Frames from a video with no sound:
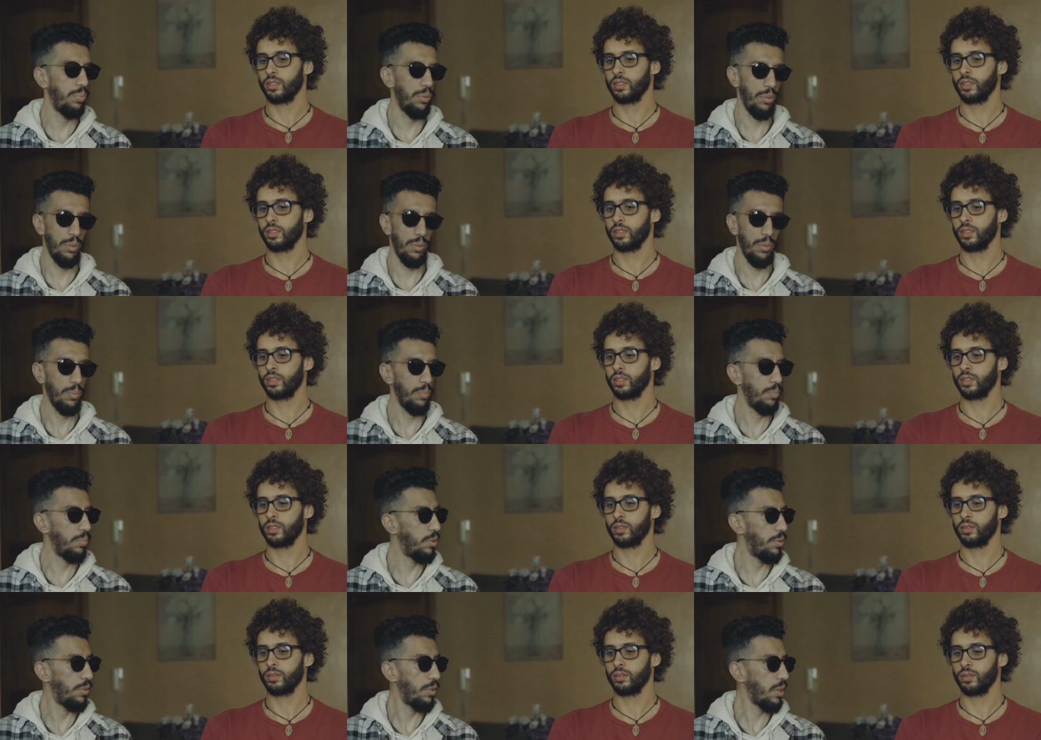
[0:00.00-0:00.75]
Speaker 1: pro
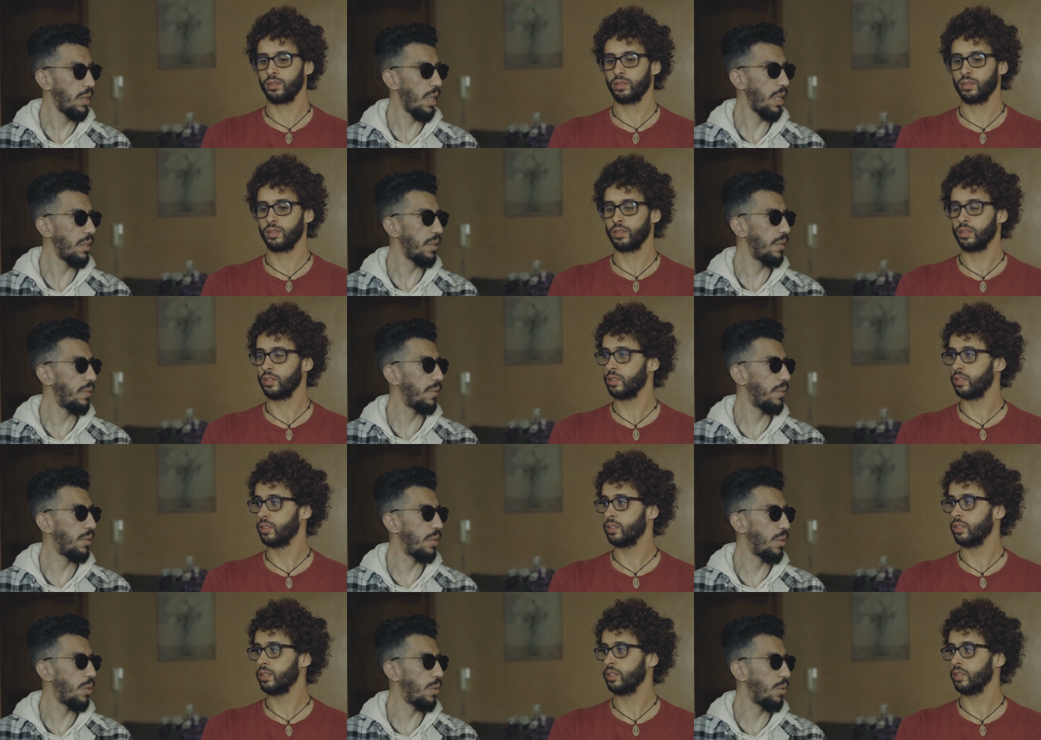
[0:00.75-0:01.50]
provocative,
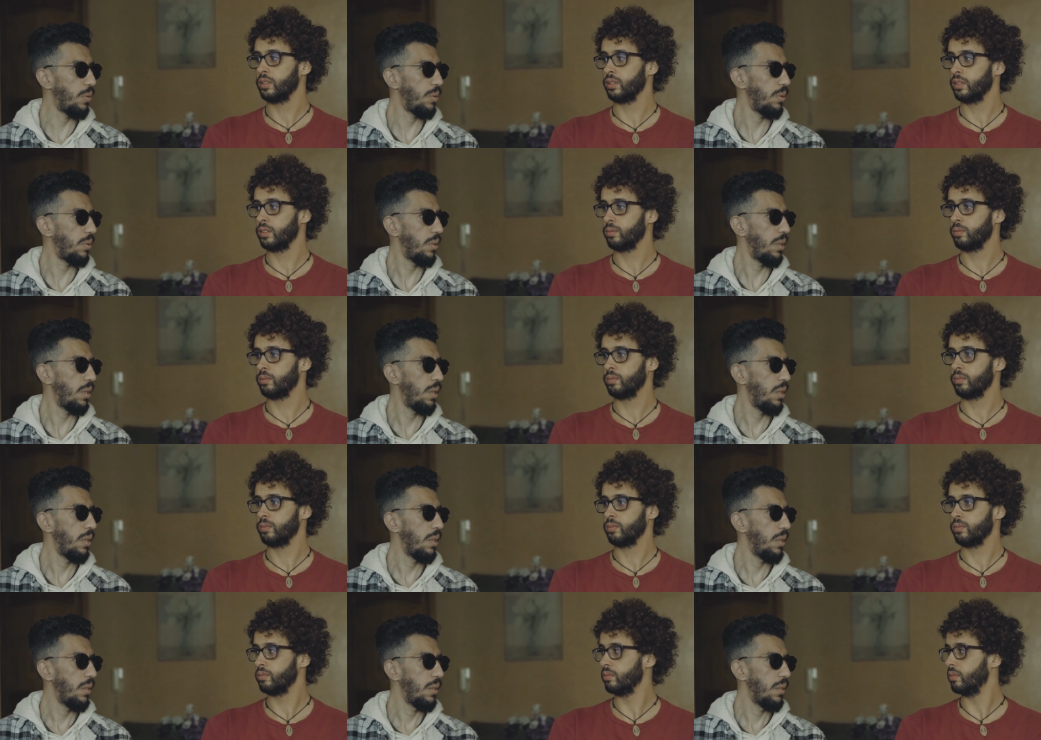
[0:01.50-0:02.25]
so...
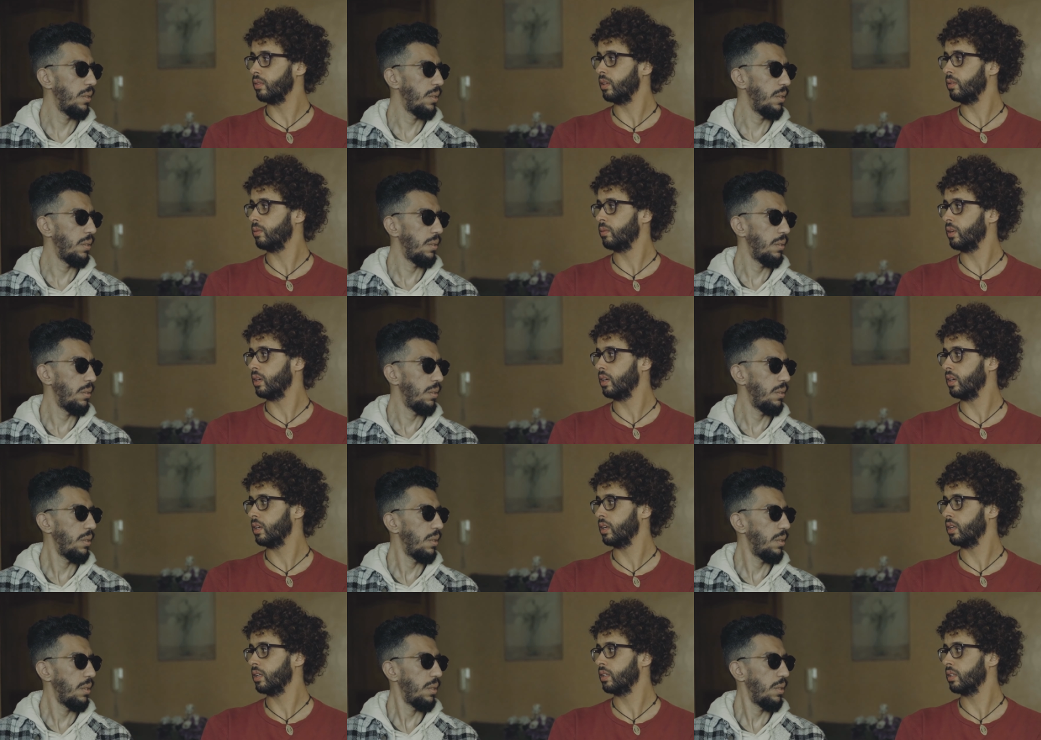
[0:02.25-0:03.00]
Right,
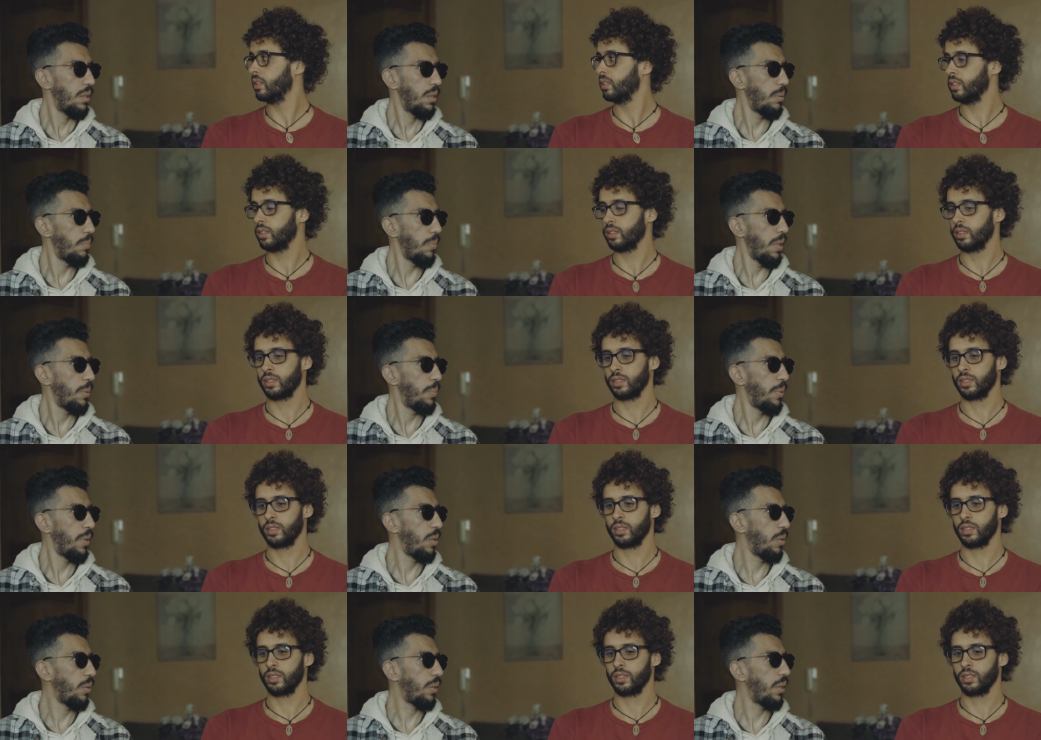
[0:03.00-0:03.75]
right. She might
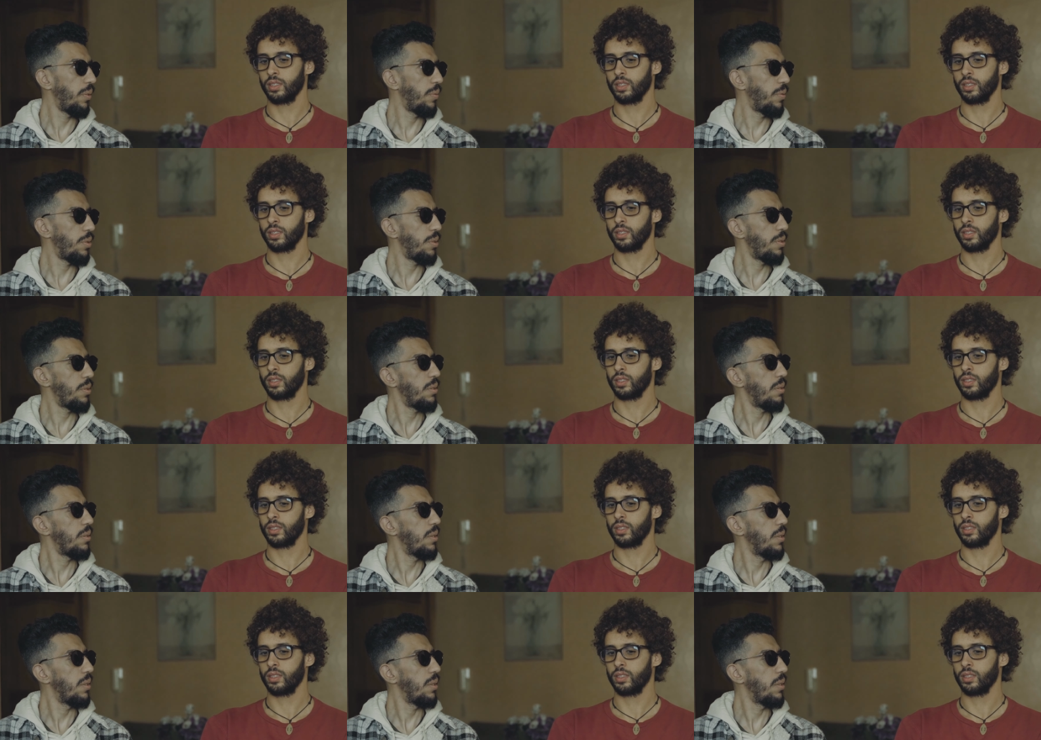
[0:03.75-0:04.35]
be looking for...